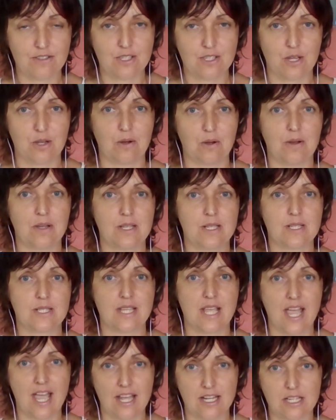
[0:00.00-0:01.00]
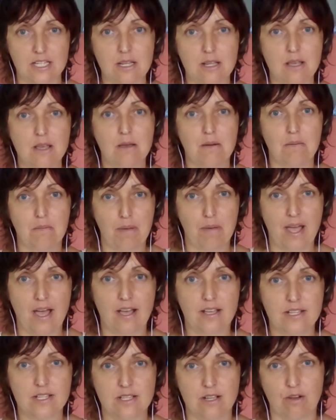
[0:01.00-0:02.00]
So it's at
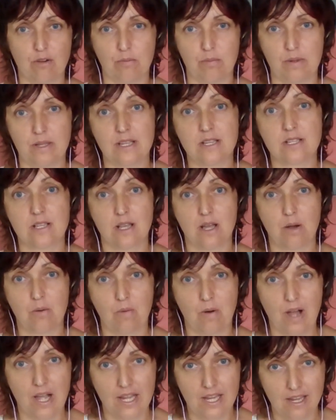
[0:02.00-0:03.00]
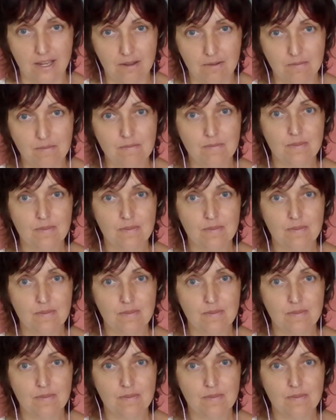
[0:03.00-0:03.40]
Paths of Bliss Hawaii.